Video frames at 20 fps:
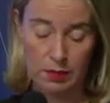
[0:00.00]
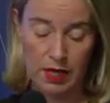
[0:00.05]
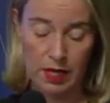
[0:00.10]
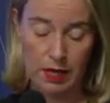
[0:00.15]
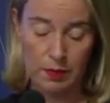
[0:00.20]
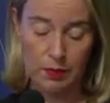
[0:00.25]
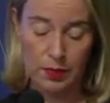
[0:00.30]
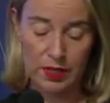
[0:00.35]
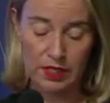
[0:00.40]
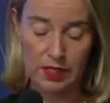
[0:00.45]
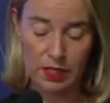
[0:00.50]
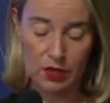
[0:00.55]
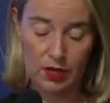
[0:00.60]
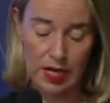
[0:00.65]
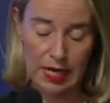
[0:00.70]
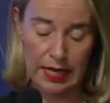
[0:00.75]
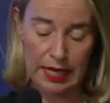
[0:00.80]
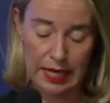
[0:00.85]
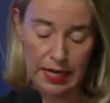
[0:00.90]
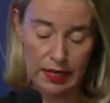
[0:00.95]
but I'm
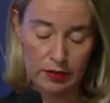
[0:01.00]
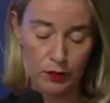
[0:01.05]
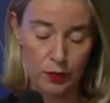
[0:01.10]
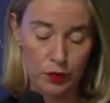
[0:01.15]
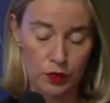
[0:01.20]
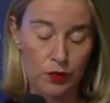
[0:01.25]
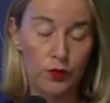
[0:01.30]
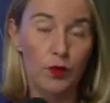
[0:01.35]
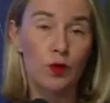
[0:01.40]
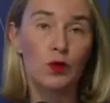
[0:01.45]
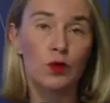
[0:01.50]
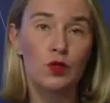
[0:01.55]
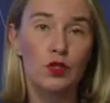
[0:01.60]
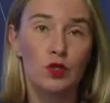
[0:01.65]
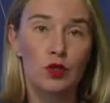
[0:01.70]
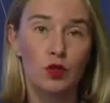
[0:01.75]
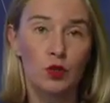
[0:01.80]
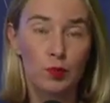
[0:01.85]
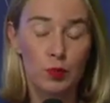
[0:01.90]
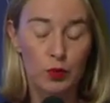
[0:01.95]
particularly glad for the
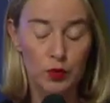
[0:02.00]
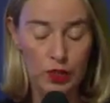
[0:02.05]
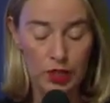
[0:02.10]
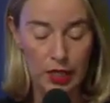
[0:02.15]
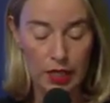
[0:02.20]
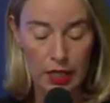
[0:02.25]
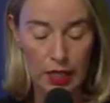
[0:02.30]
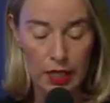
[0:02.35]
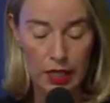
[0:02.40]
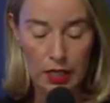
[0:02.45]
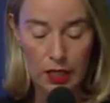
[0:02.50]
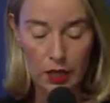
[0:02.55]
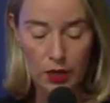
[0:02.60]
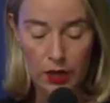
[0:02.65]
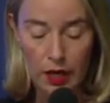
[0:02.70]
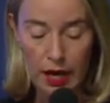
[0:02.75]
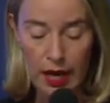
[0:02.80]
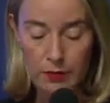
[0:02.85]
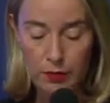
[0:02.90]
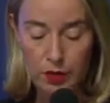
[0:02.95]
focus you're putting
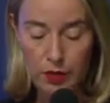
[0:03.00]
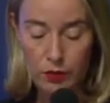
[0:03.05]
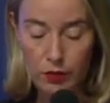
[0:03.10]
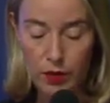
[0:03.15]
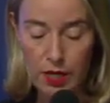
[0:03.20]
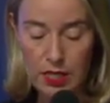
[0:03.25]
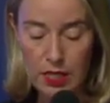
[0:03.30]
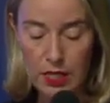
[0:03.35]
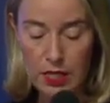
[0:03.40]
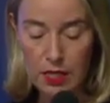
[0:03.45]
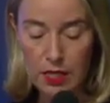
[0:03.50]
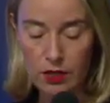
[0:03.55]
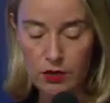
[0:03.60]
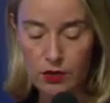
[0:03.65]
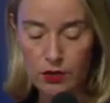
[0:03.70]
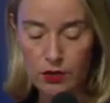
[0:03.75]
on hybrid threats and on